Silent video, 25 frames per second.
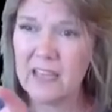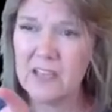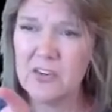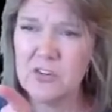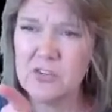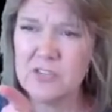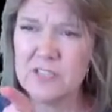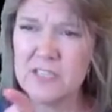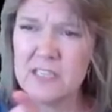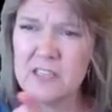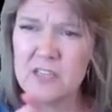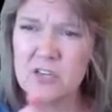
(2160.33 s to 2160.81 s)

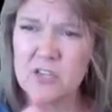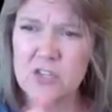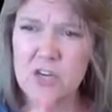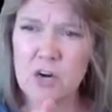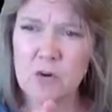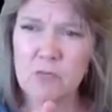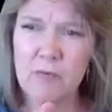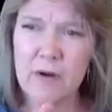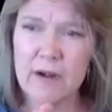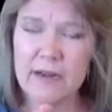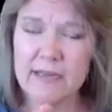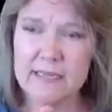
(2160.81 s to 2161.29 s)
You see, there's
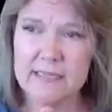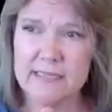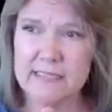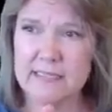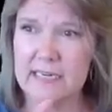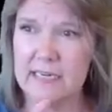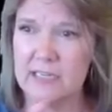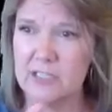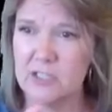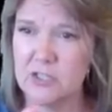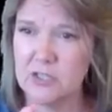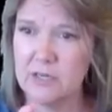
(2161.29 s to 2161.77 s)
our running
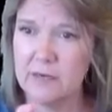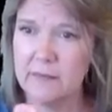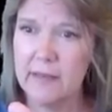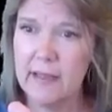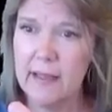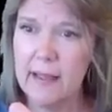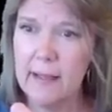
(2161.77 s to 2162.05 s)
stitch.